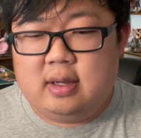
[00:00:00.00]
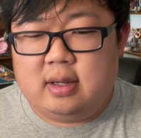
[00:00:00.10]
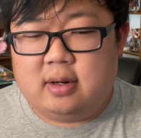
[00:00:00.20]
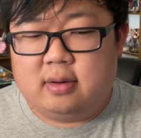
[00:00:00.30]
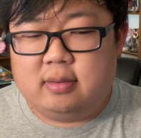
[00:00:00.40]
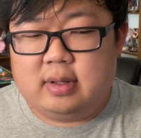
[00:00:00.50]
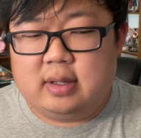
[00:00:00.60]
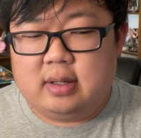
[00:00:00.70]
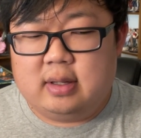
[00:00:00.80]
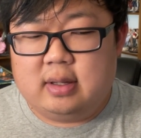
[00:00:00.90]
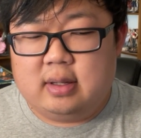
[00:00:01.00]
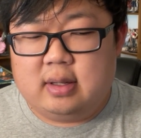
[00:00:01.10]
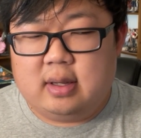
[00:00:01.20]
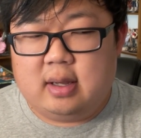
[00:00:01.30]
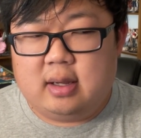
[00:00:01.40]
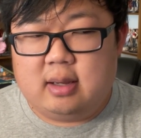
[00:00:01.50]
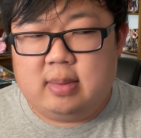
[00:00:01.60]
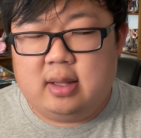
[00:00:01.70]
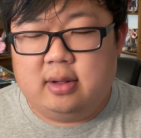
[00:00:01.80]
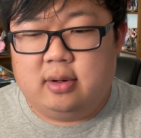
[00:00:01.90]
you know, it
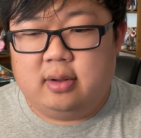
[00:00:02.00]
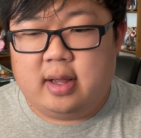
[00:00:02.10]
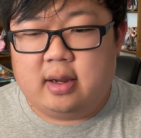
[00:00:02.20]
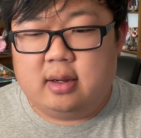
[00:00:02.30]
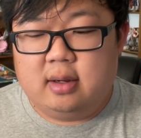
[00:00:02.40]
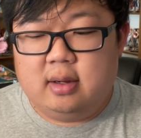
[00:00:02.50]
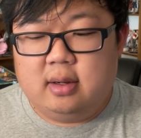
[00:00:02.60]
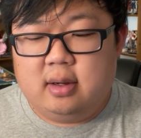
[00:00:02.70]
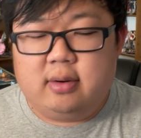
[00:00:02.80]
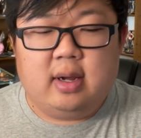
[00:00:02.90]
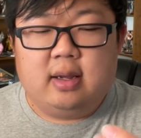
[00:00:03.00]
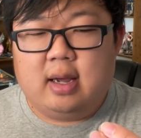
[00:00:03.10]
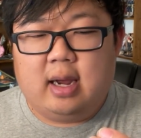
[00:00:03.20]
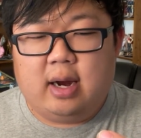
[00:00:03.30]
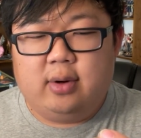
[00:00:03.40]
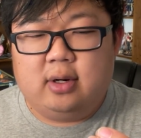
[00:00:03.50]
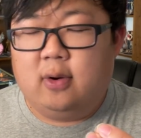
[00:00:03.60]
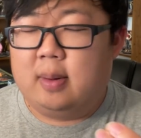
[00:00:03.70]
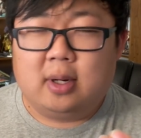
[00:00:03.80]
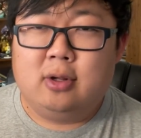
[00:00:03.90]
can be a little, like, okay, yeah, I already
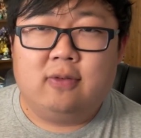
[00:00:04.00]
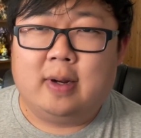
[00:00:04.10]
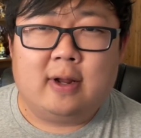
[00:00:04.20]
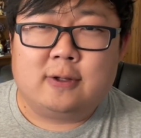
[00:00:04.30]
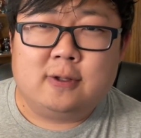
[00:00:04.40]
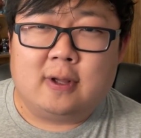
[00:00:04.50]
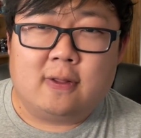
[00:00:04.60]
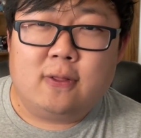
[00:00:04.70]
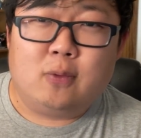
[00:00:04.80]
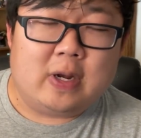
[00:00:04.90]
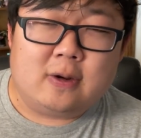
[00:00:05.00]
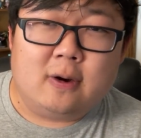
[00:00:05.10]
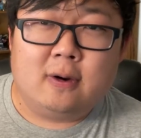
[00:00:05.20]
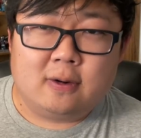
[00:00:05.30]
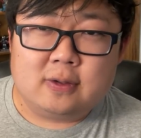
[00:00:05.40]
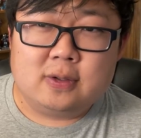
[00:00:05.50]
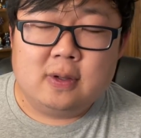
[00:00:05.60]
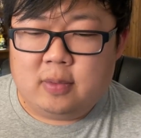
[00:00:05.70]
know what I'm going to do for my next, like, three turns.